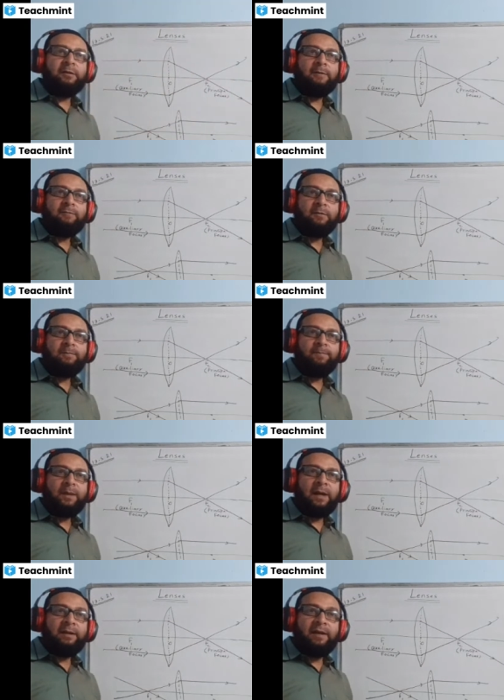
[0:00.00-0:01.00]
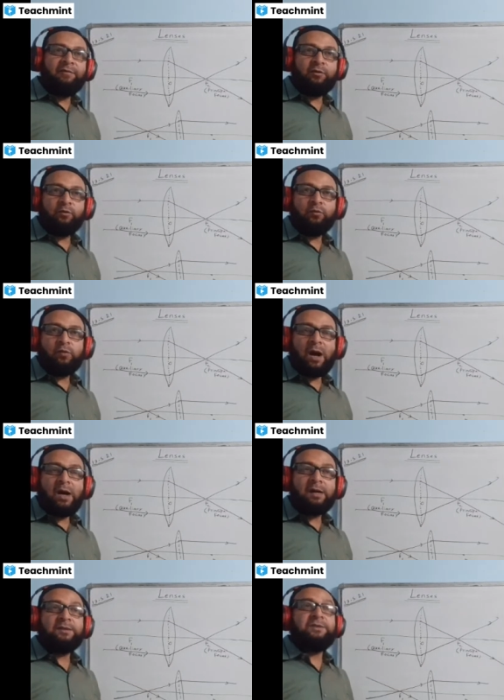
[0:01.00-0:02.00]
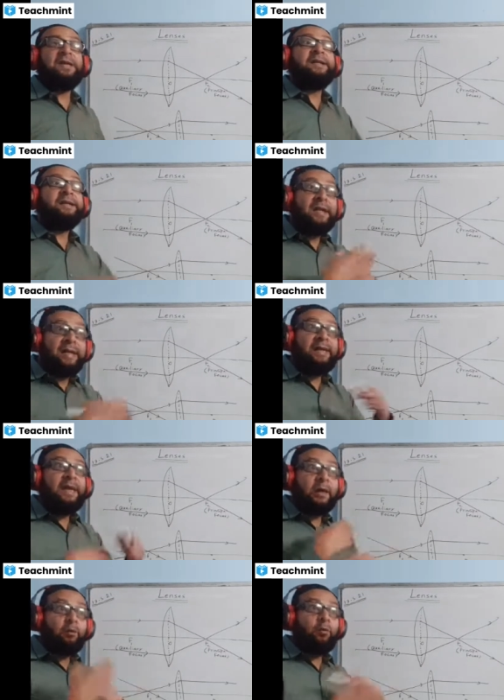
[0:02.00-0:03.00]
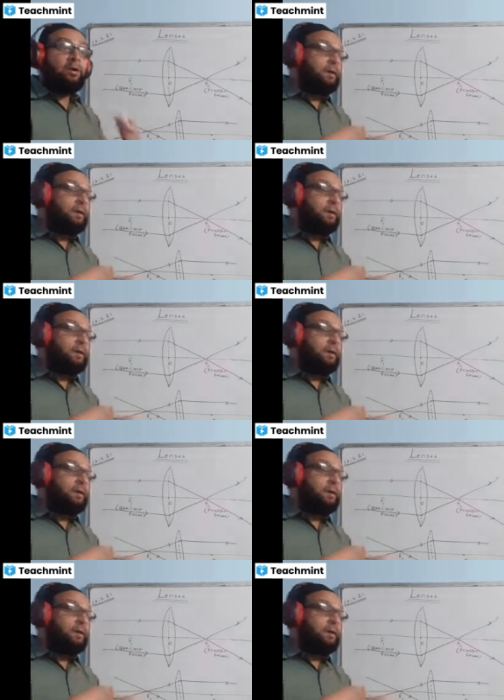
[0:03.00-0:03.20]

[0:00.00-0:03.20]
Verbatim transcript: F2 are generally equal in a lens.